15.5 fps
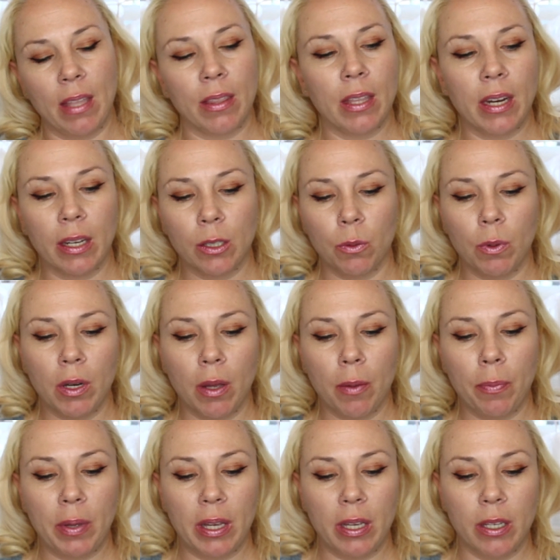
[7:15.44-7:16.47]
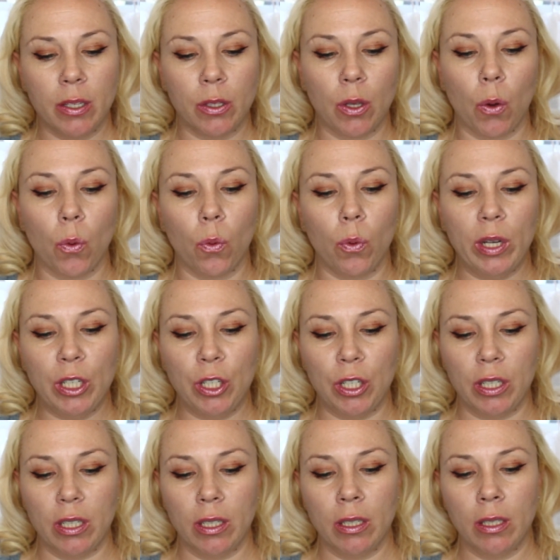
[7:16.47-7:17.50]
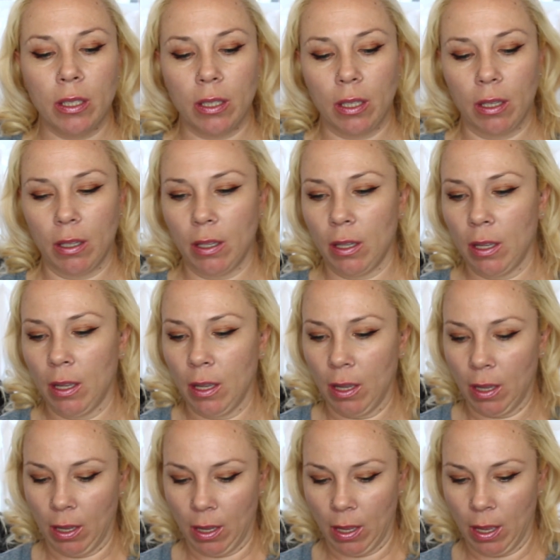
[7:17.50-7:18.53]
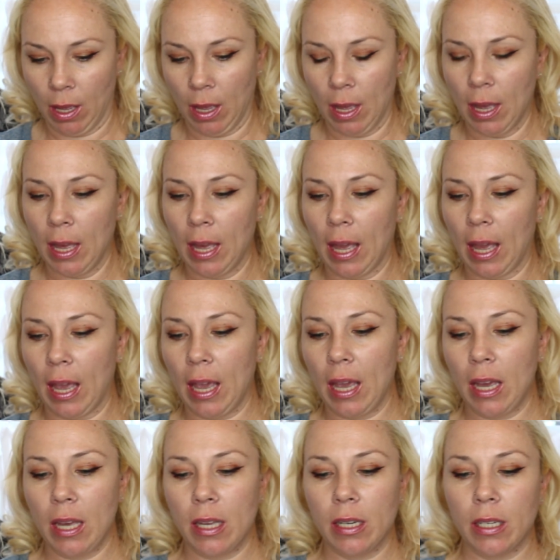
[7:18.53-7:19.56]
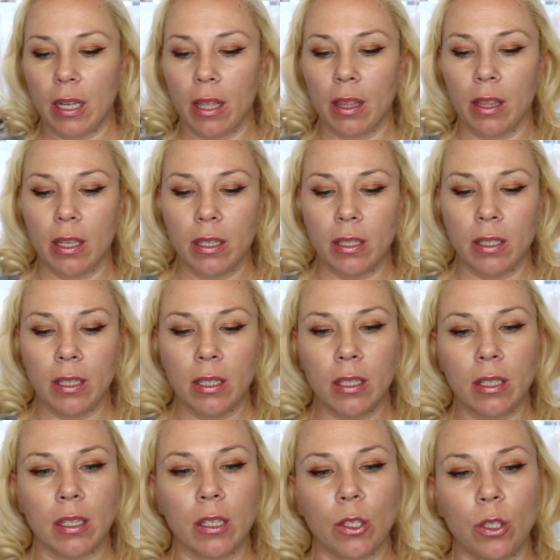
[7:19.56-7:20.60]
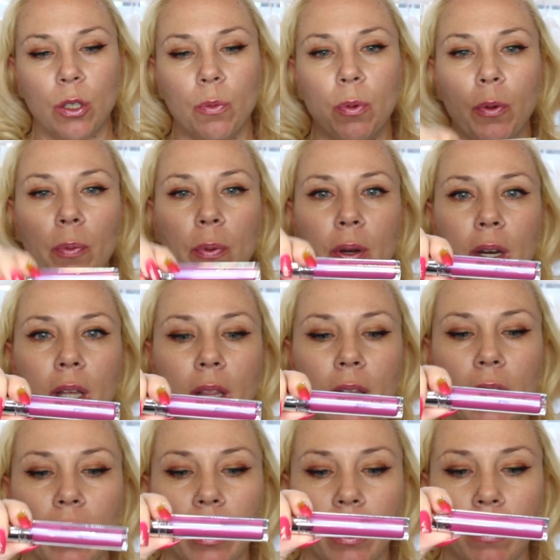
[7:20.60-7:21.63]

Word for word: The next one up is Wishes. And this is a super pretty like